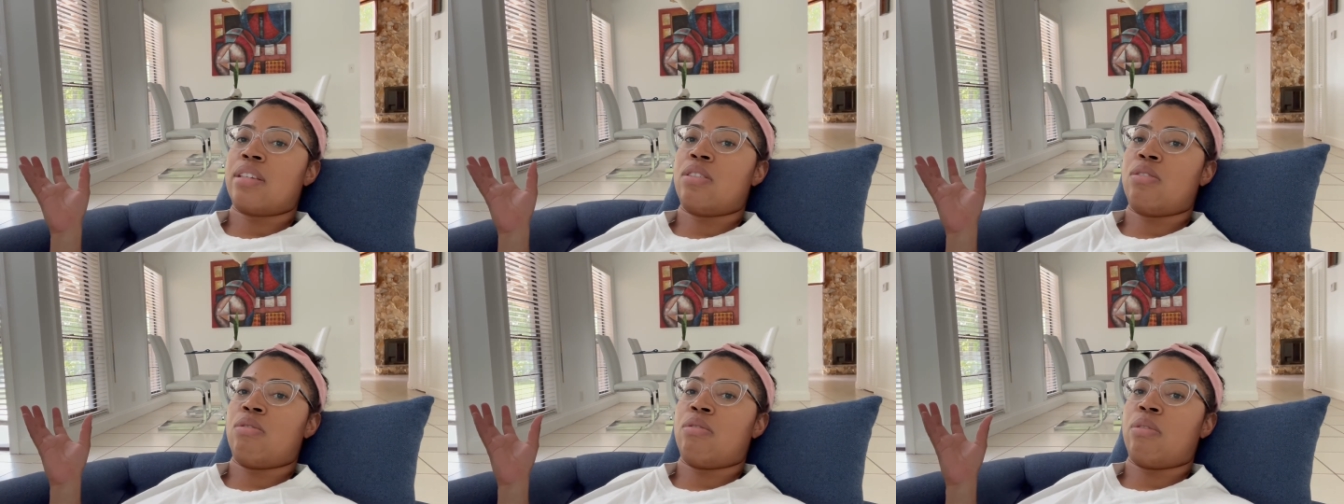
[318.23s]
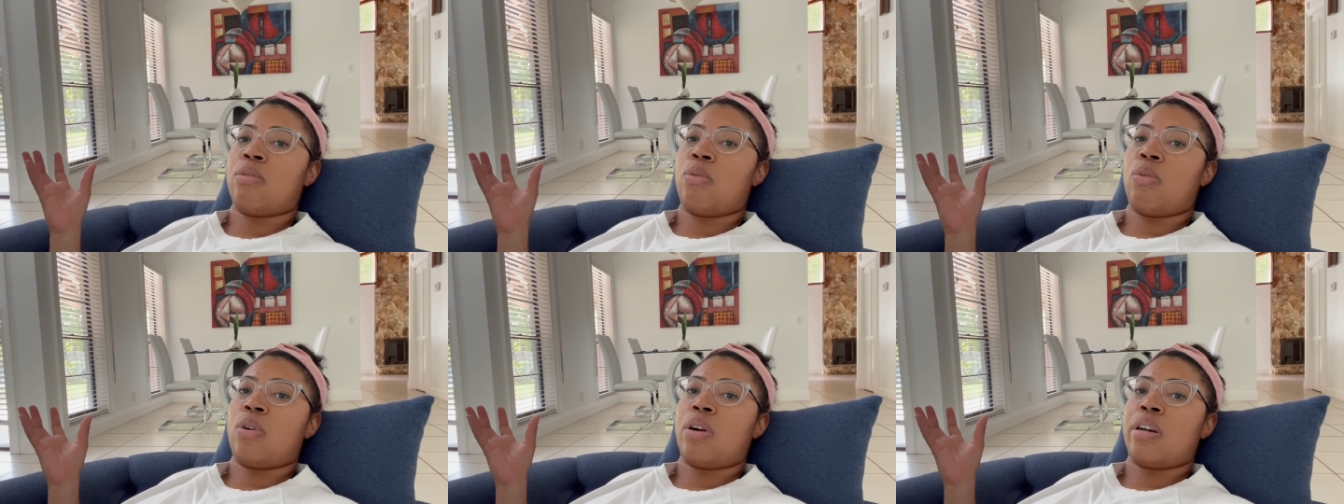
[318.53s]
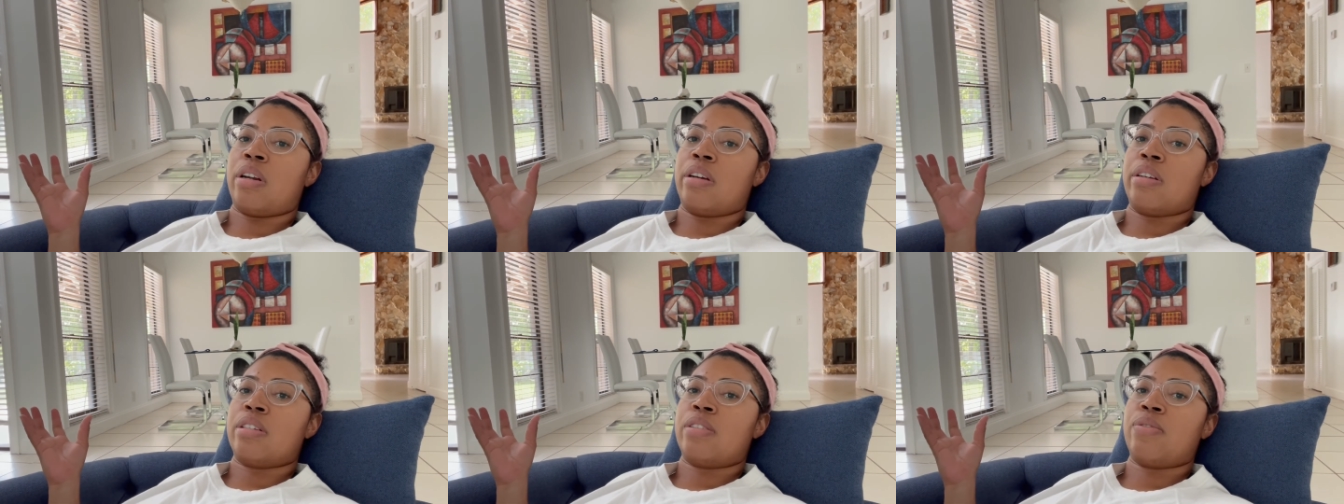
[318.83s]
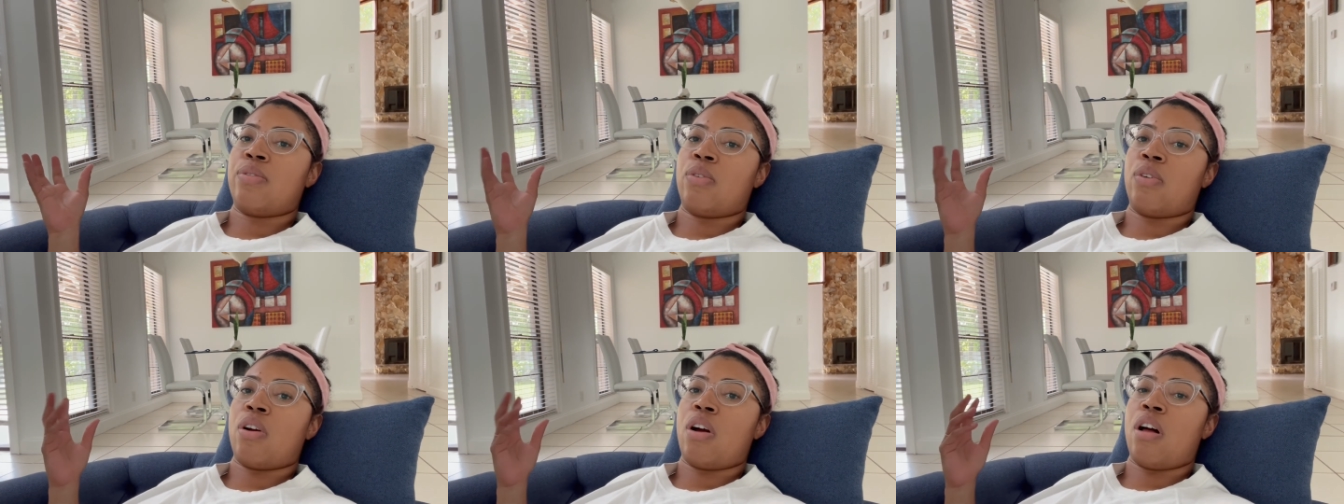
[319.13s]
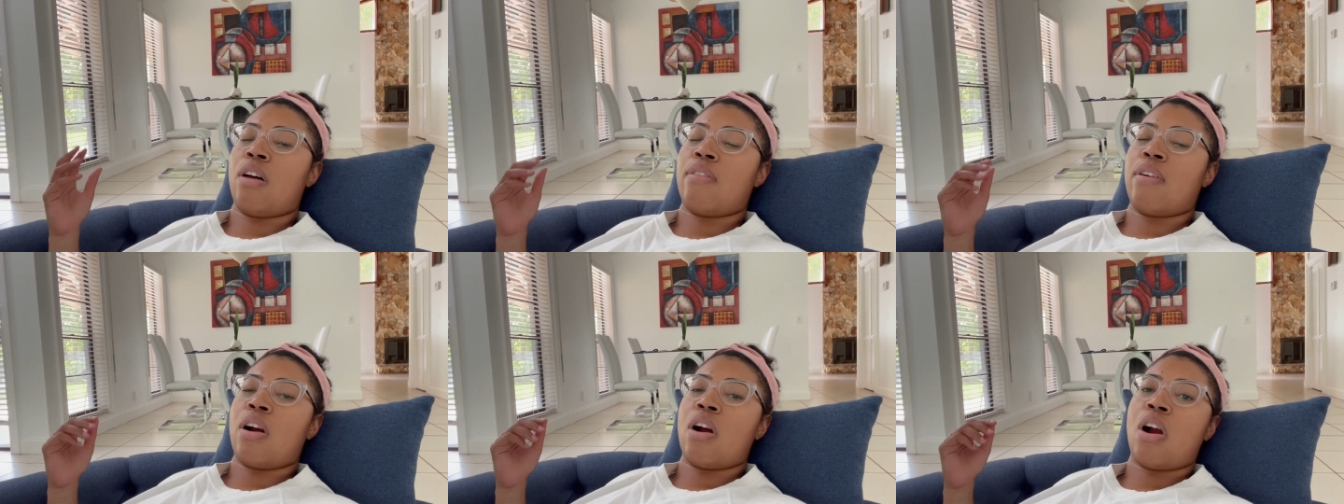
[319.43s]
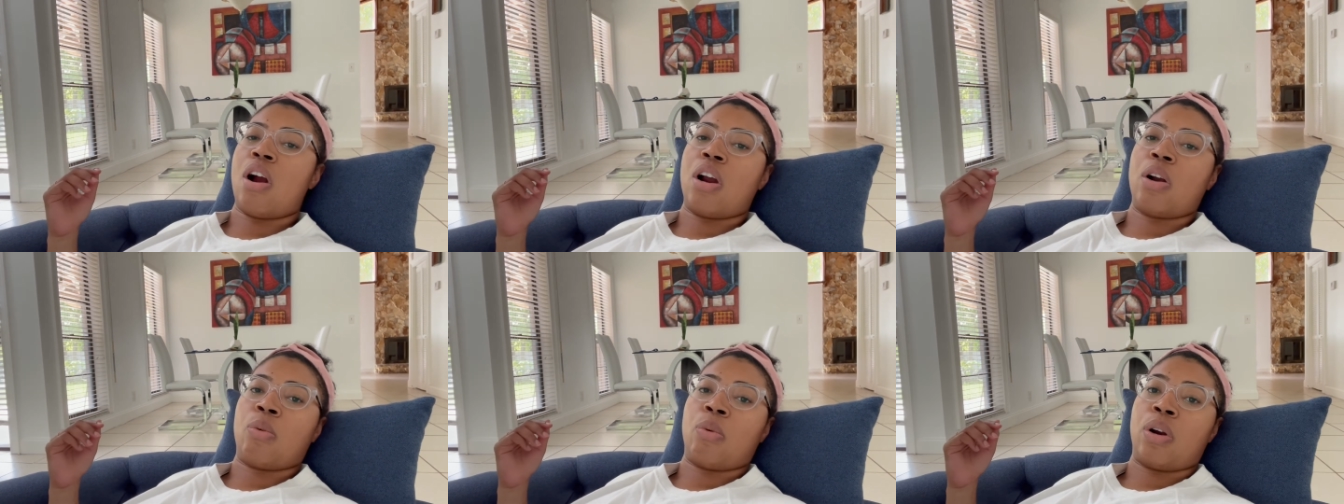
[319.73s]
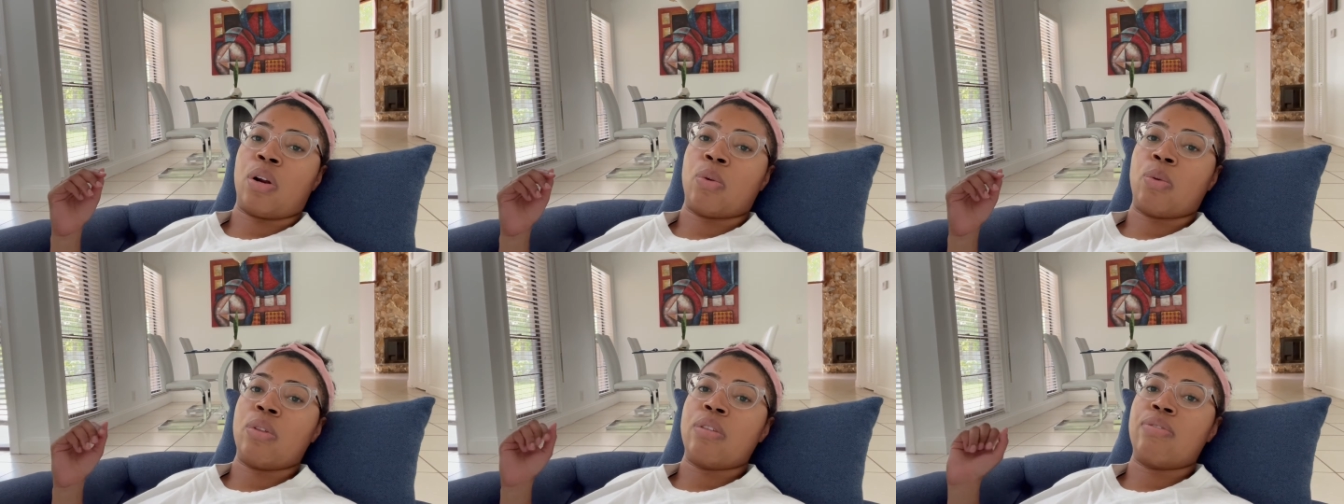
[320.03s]
to reward us for all of our hard
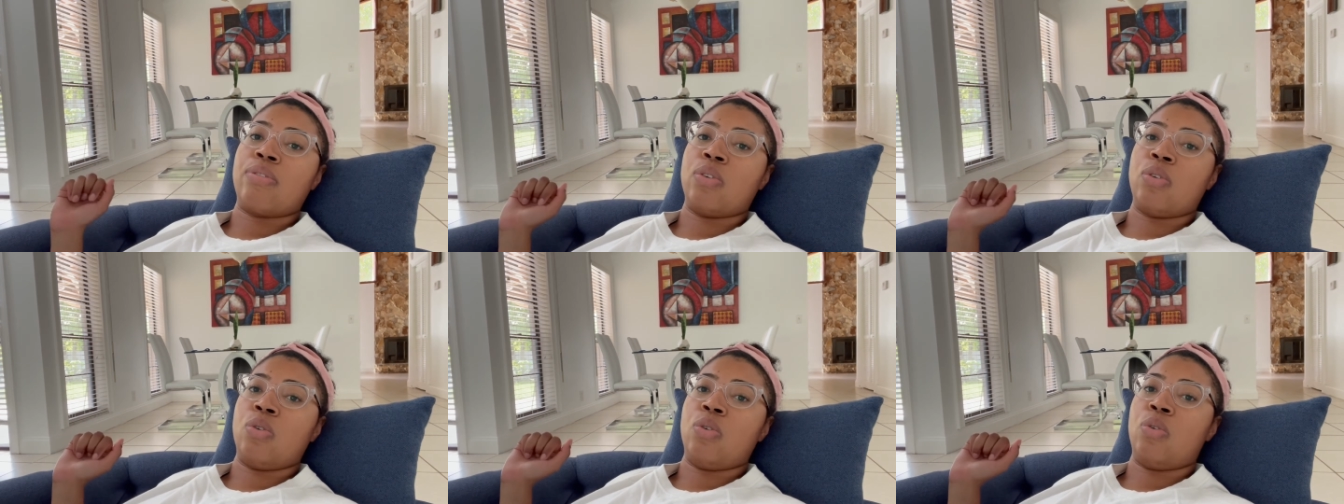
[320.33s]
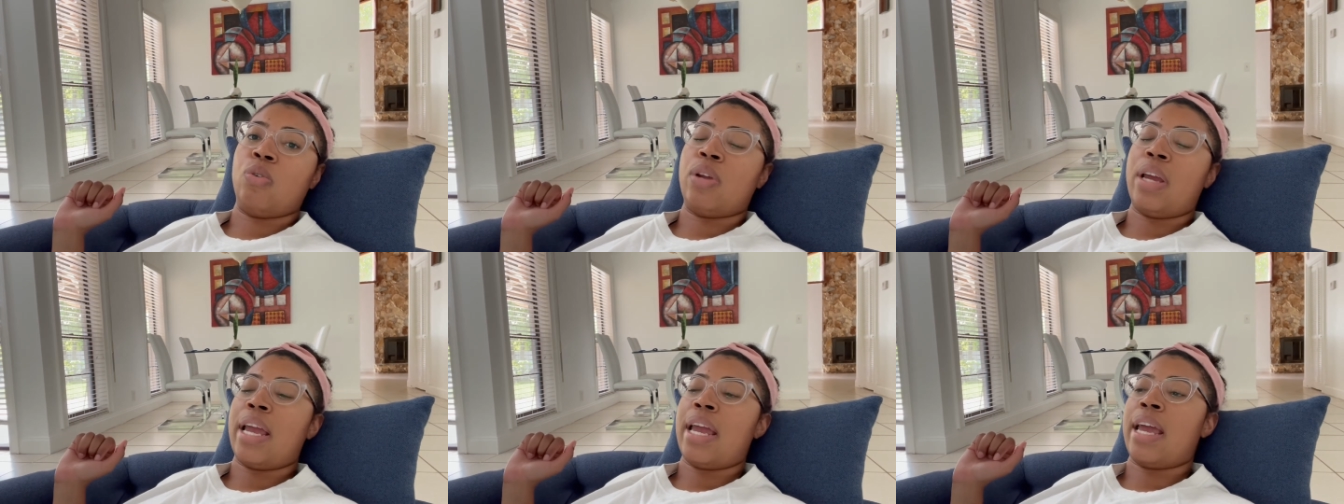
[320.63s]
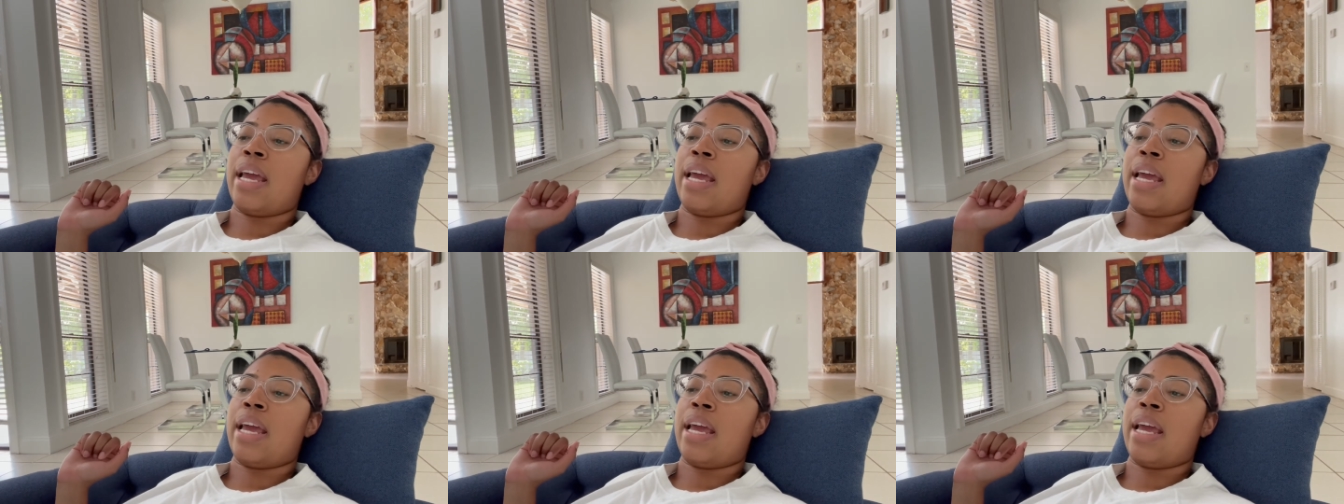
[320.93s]
work with food,